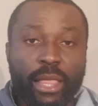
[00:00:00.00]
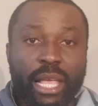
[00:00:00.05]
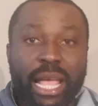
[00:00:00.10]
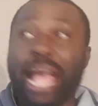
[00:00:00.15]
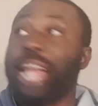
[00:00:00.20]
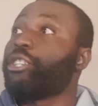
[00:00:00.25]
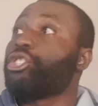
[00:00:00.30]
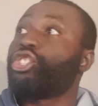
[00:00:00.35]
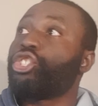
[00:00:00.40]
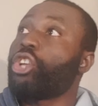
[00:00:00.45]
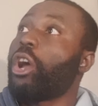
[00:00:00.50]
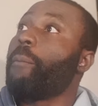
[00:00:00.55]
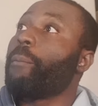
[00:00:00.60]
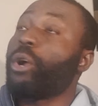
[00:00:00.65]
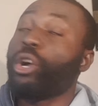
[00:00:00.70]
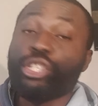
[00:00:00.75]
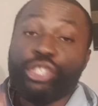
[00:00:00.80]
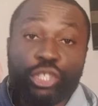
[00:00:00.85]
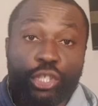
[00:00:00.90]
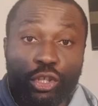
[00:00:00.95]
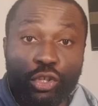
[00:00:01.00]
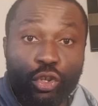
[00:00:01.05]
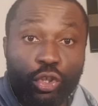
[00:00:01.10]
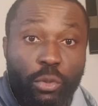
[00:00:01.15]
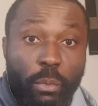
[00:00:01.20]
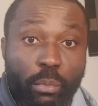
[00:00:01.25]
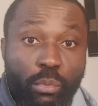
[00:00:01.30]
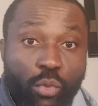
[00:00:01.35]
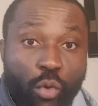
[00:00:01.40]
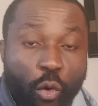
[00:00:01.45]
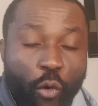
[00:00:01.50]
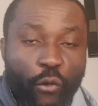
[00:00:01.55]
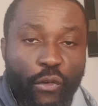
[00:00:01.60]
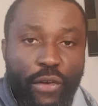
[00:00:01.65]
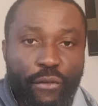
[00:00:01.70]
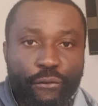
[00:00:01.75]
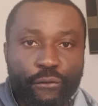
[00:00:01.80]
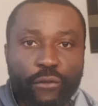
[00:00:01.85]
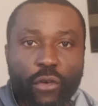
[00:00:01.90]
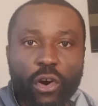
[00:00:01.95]
And some continued
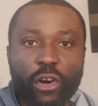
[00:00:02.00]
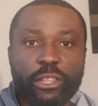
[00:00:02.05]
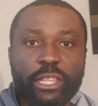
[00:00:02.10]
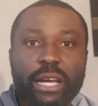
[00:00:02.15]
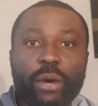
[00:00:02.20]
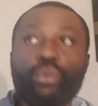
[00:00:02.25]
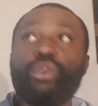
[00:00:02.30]
moving further,